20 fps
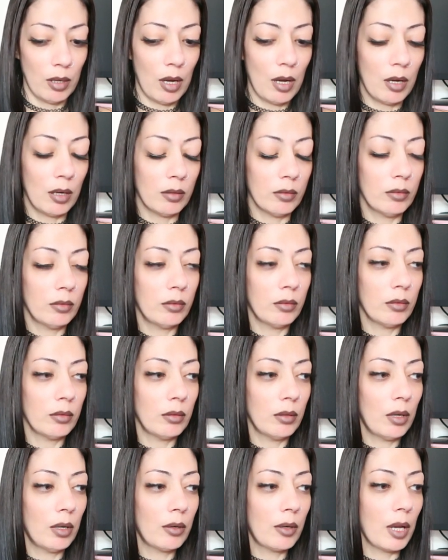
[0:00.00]
Oh,
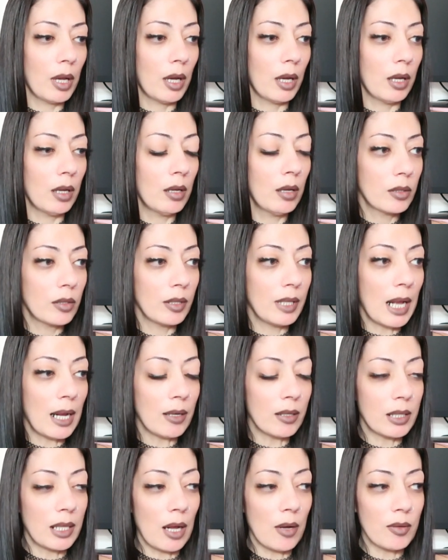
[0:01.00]
okay. So
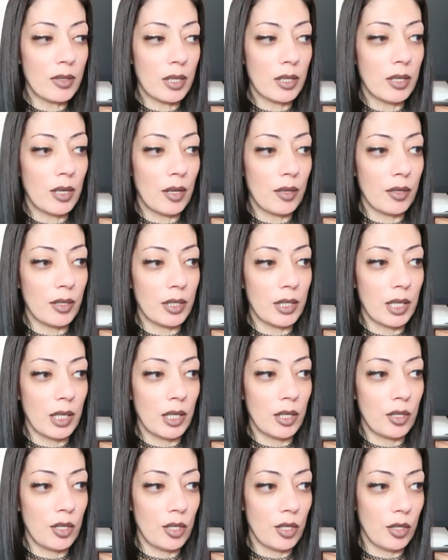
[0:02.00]
that that was another
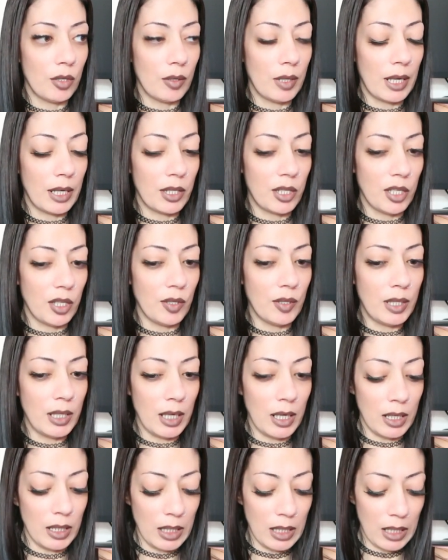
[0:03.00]
thing too. Like, do you
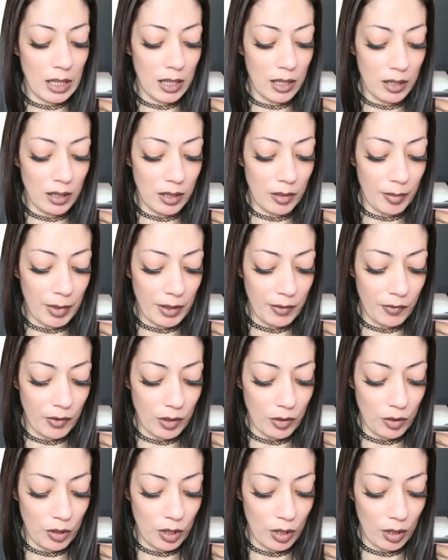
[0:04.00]
see any kids in my
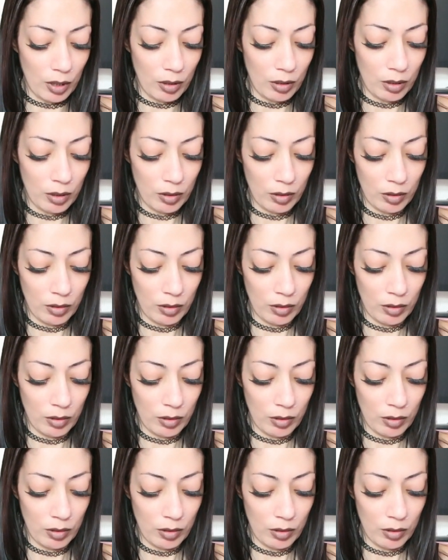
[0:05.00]
future?